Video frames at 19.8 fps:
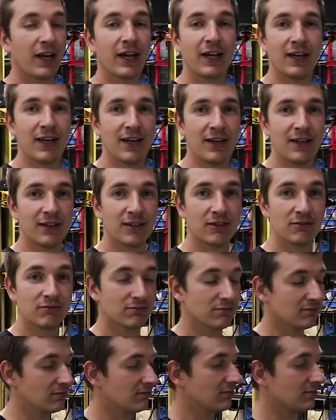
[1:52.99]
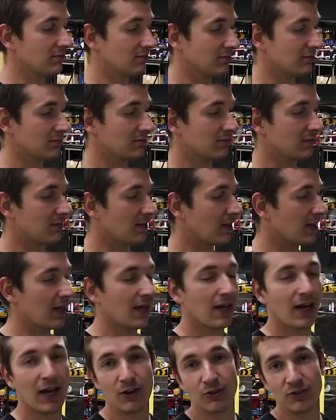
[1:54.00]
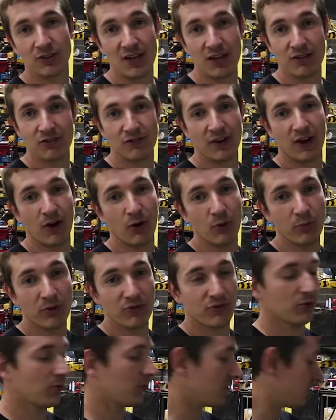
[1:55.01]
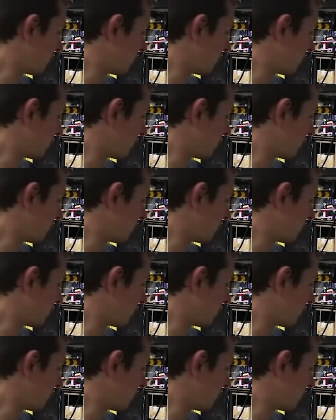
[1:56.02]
like an idiot, I don't test fit out before we